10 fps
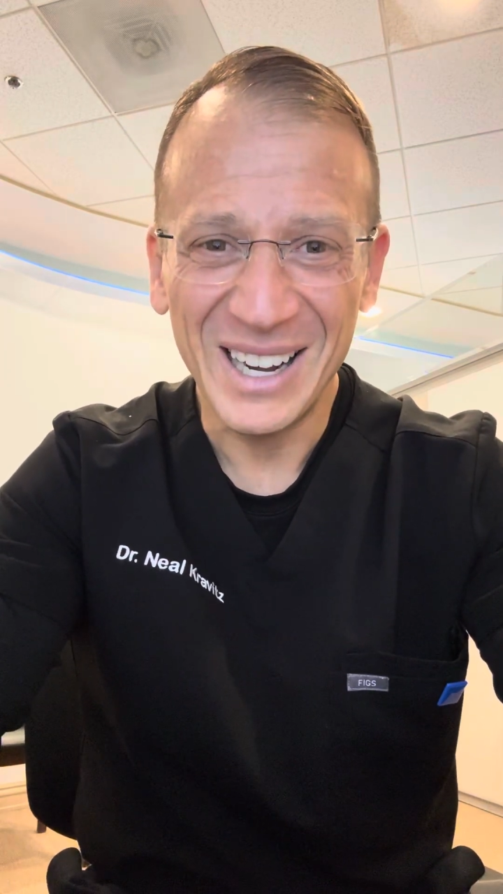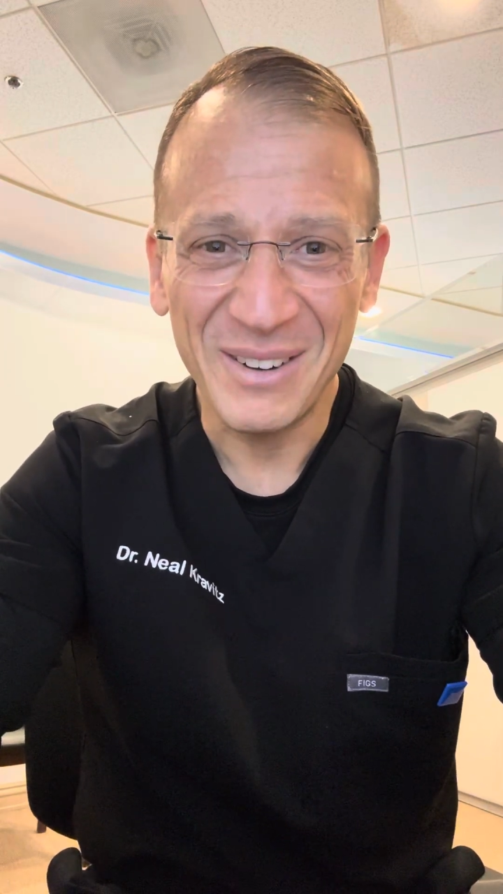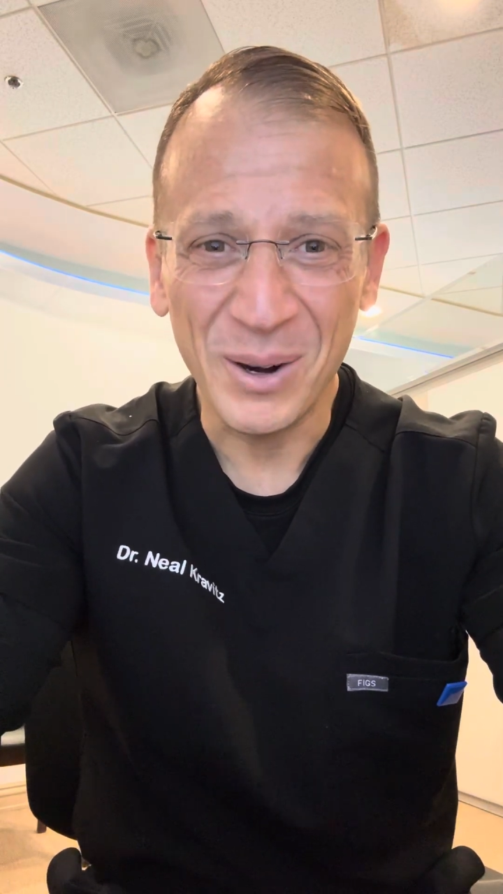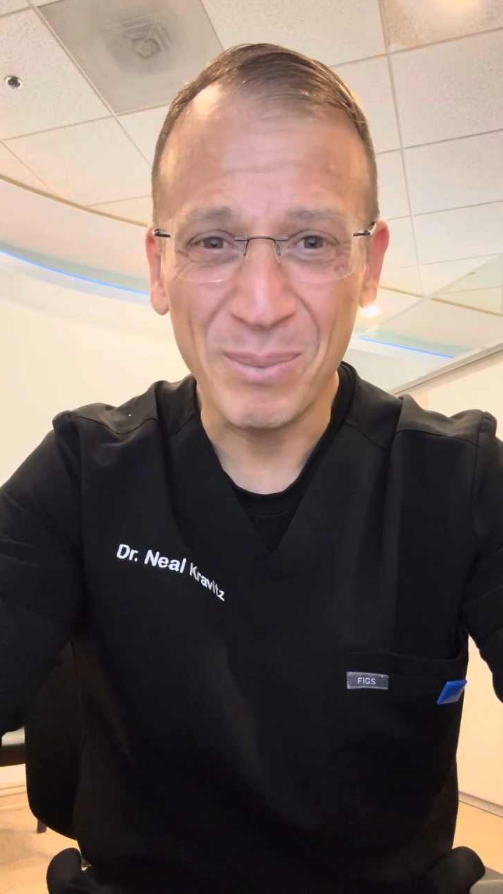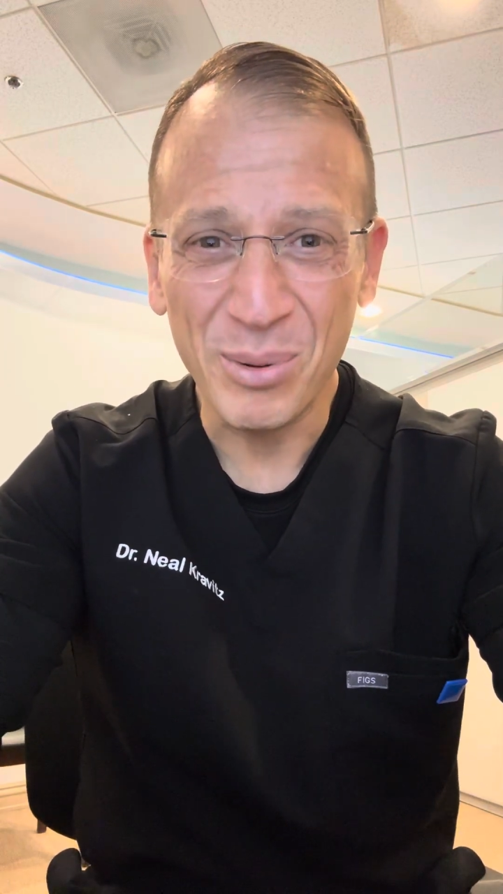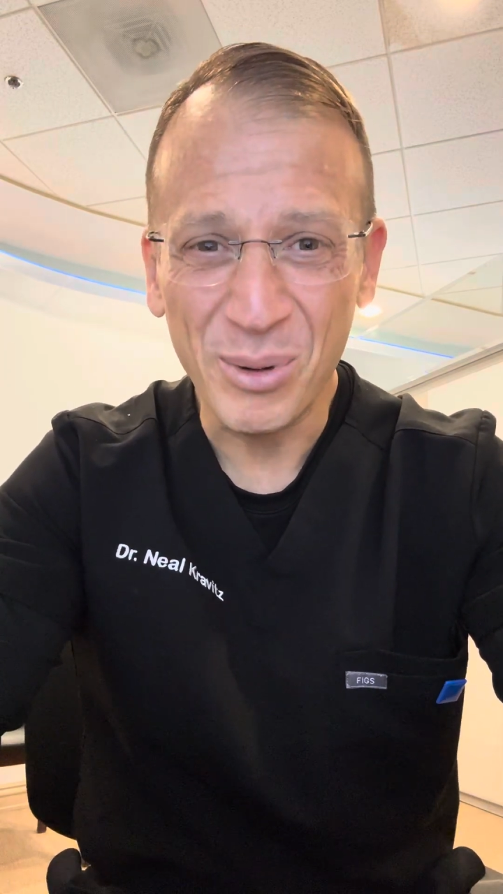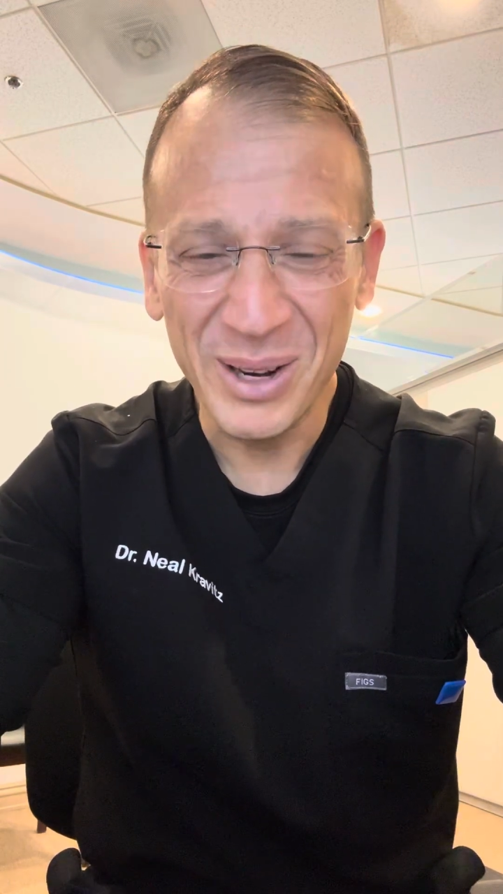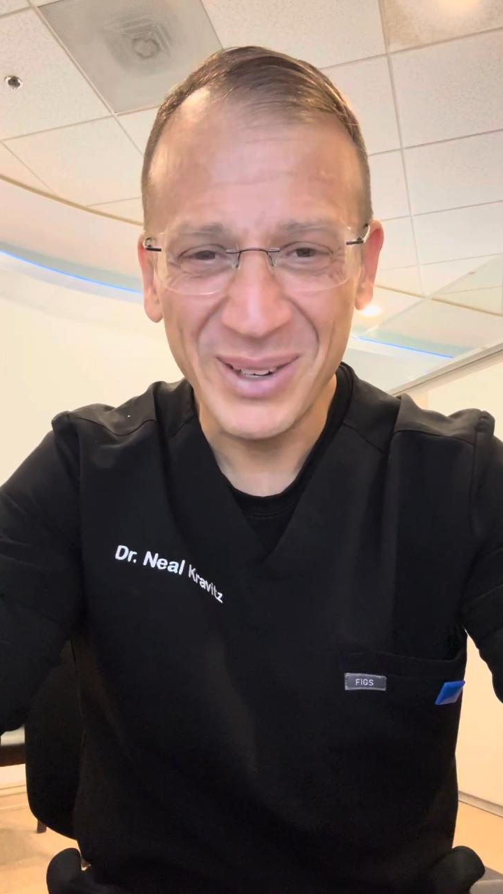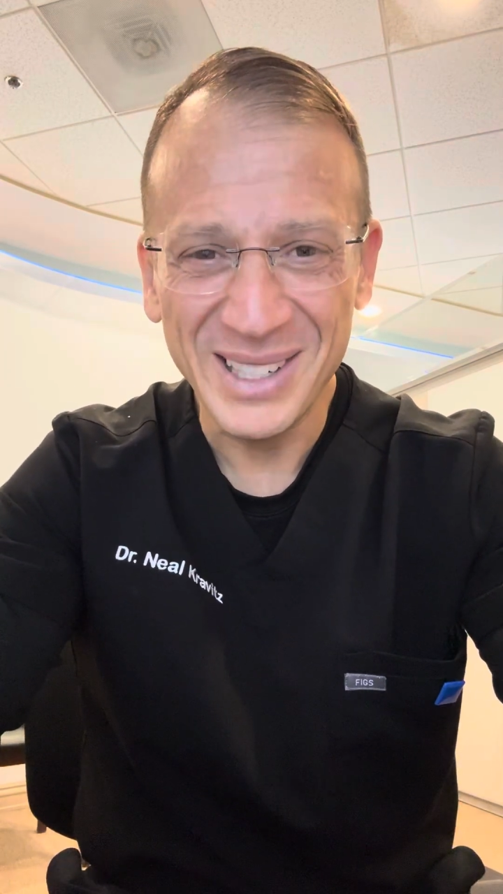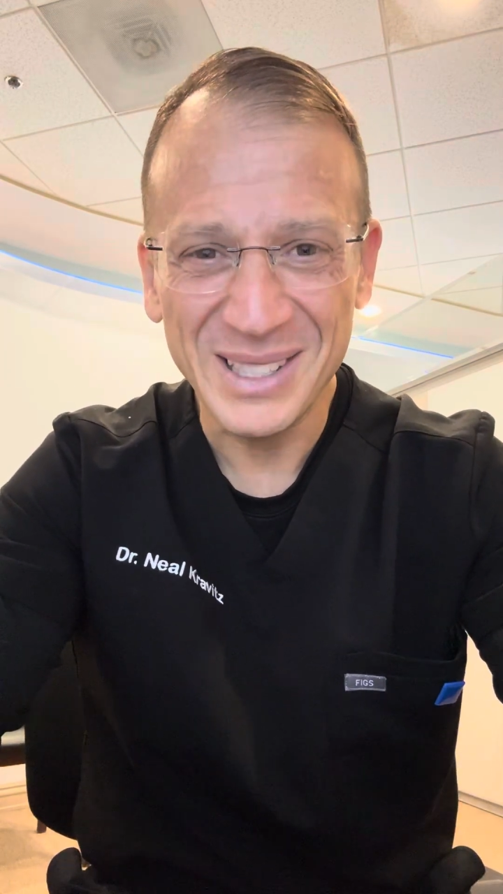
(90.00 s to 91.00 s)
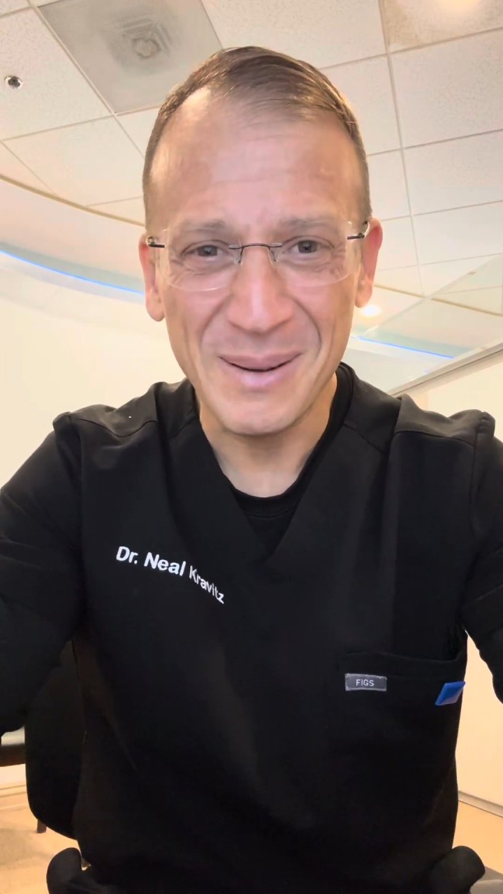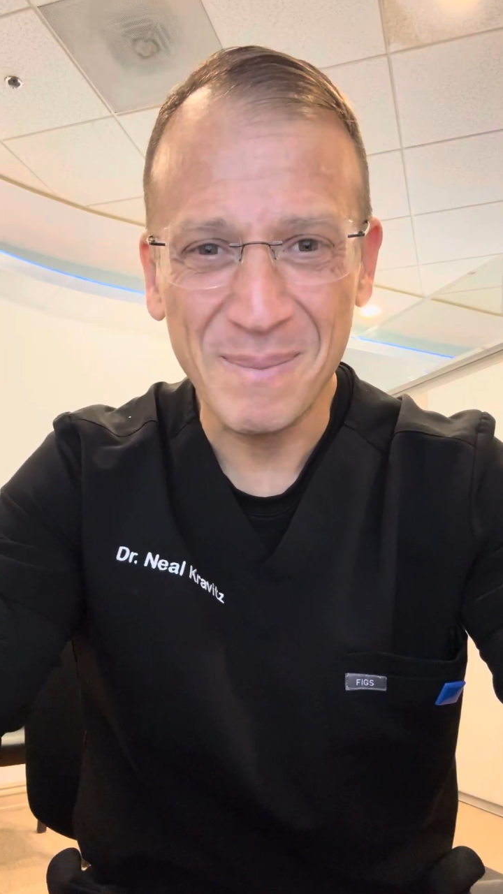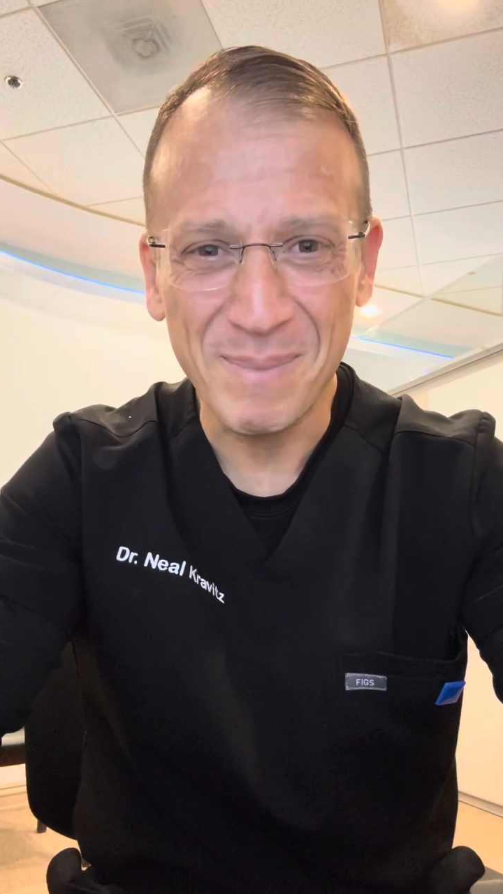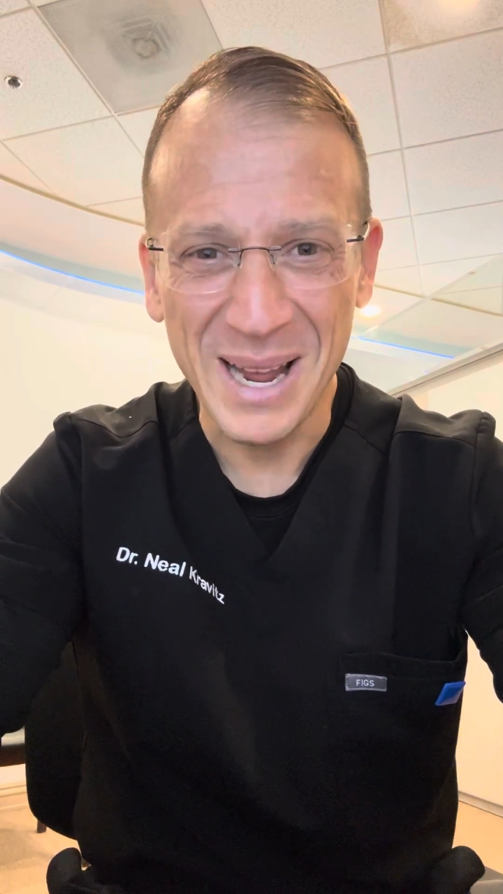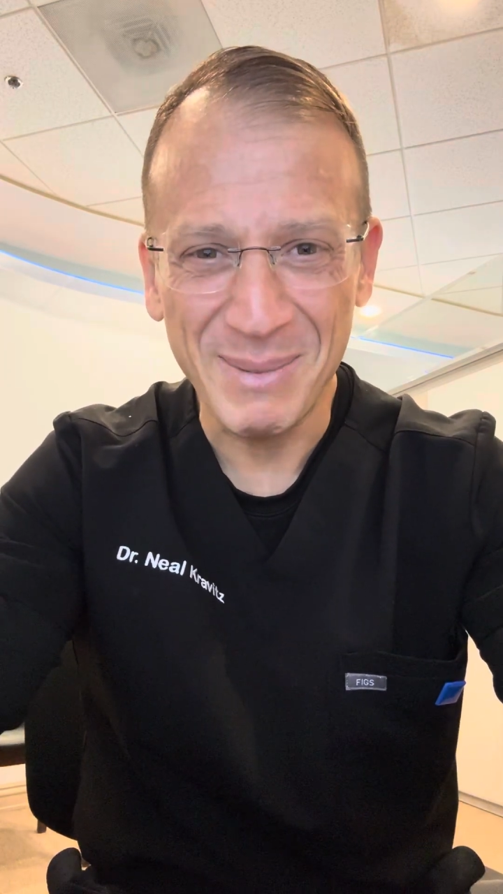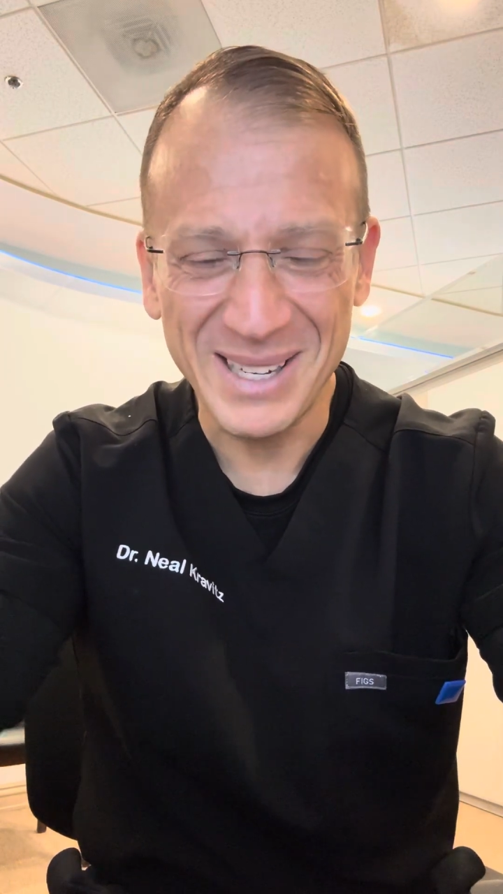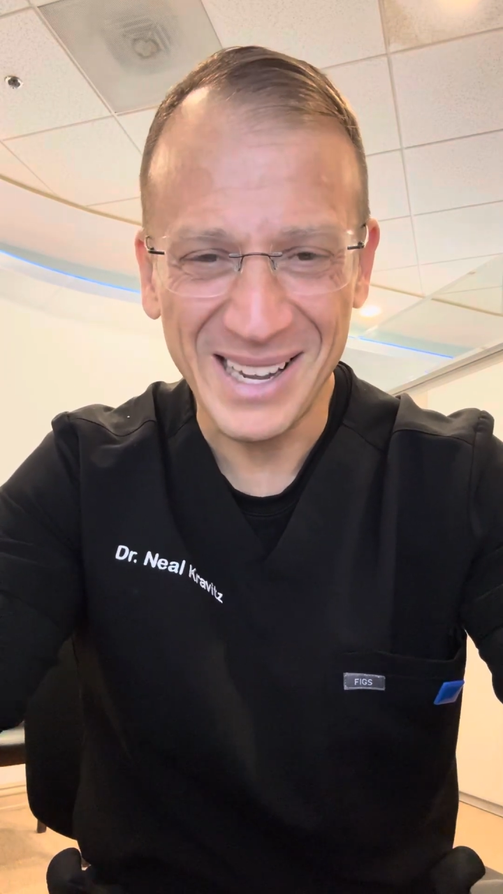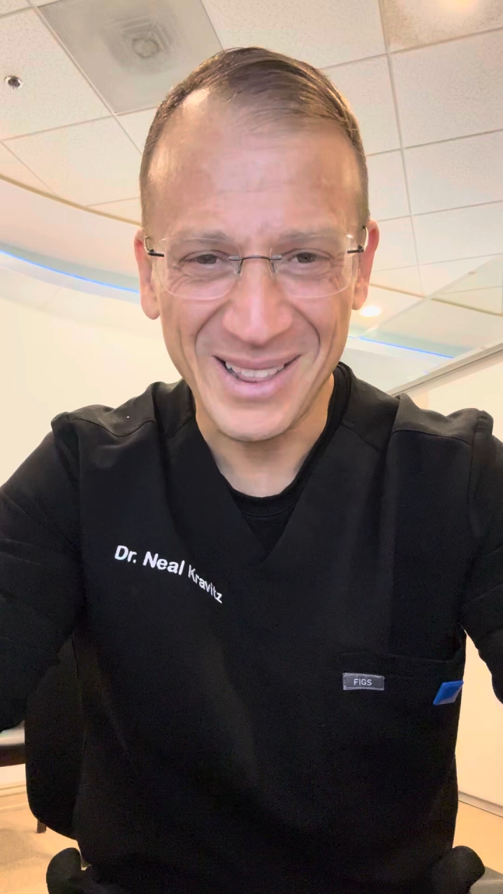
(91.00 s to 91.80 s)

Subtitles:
for previous baby teeth